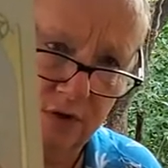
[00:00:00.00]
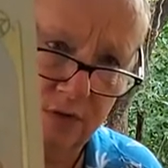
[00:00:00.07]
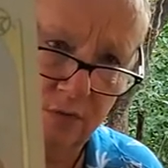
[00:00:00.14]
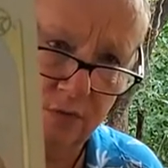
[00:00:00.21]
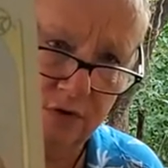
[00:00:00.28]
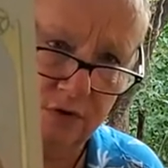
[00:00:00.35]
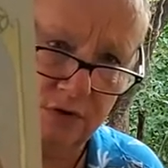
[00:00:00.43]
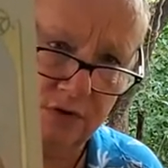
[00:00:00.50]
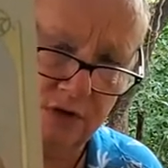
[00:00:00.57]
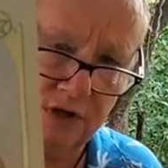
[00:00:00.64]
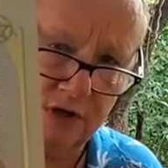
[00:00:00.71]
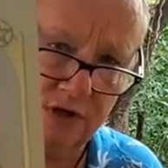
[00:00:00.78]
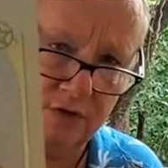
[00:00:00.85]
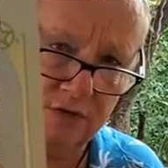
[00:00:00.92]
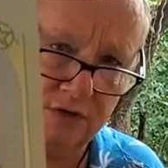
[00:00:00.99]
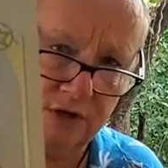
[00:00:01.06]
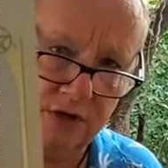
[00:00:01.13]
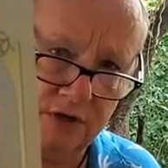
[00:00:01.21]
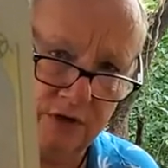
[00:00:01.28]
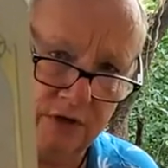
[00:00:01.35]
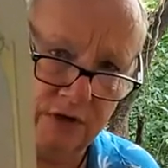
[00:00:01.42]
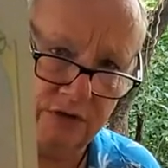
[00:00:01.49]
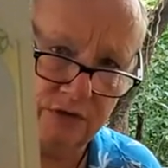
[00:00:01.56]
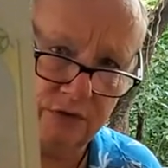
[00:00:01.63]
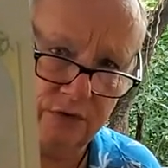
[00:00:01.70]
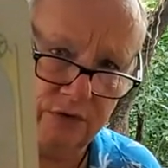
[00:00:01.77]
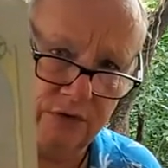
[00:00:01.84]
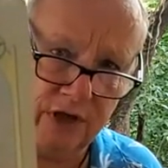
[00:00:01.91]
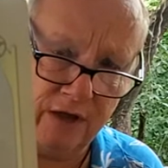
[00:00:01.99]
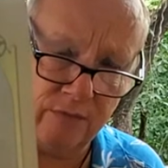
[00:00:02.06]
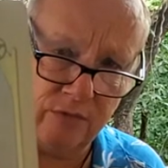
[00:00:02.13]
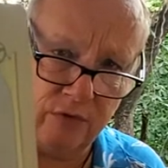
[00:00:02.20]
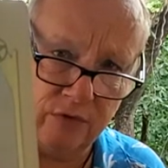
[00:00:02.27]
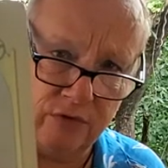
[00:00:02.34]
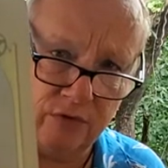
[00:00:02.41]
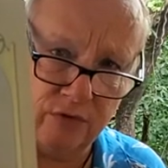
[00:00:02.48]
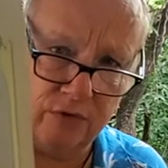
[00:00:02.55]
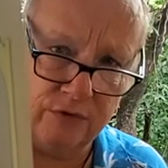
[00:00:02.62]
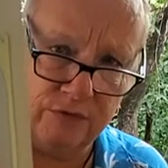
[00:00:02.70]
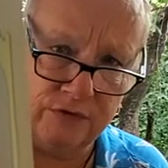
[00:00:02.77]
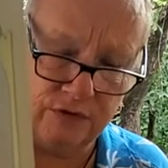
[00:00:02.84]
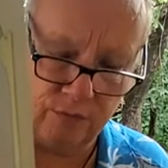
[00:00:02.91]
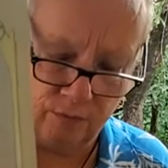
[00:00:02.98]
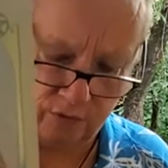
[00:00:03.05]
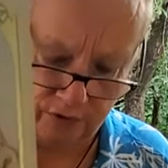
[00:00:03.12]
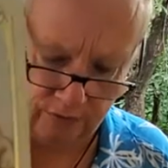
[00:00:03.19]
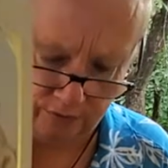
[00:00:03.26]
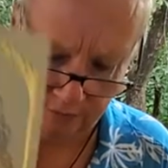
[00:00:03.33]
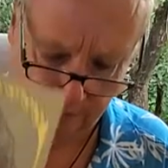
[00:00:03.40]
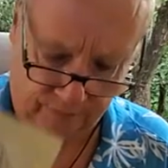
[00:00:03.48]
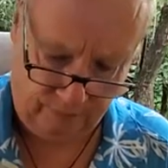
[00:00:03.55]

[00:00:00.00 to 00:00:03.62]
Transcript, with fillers: Well, you can lay down and take a nice little nap on the earth somewhere.